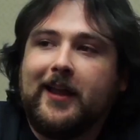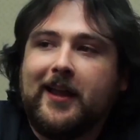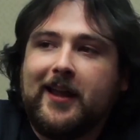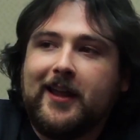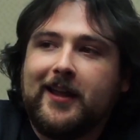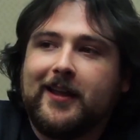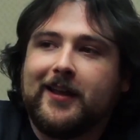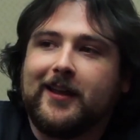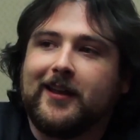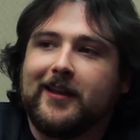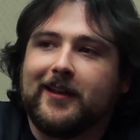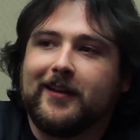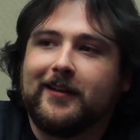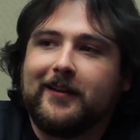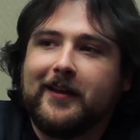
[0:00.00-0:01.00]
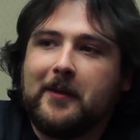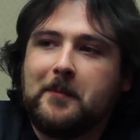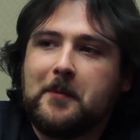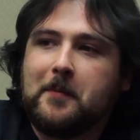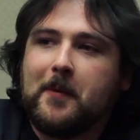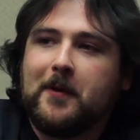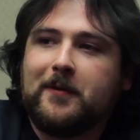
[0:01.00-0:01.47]
Hey,
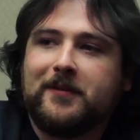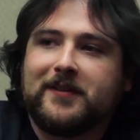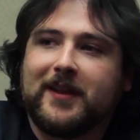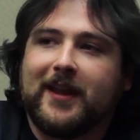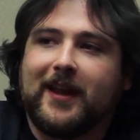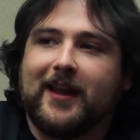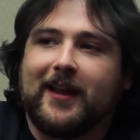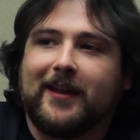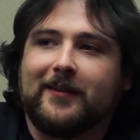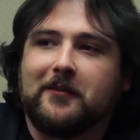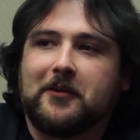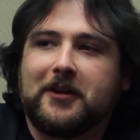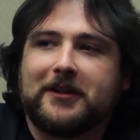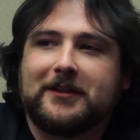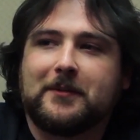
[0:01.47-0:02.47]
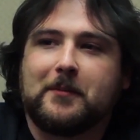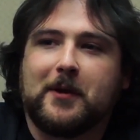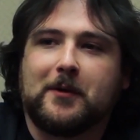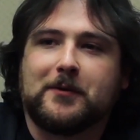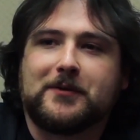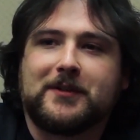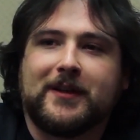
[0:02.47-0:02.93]
happy birthday. Look at the
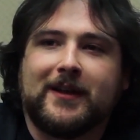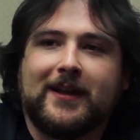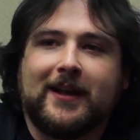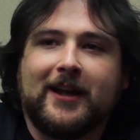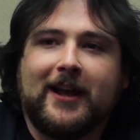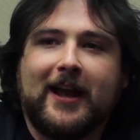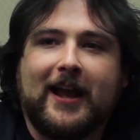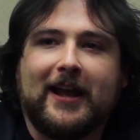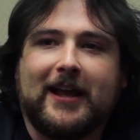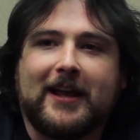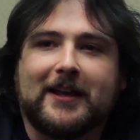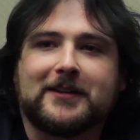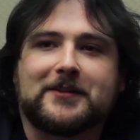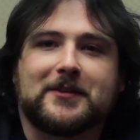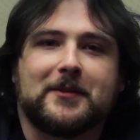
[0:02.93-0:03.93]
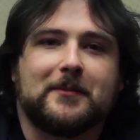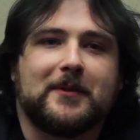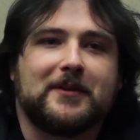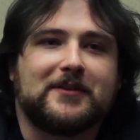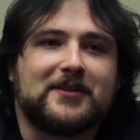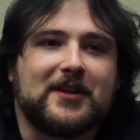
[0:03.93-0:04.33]
most handsome,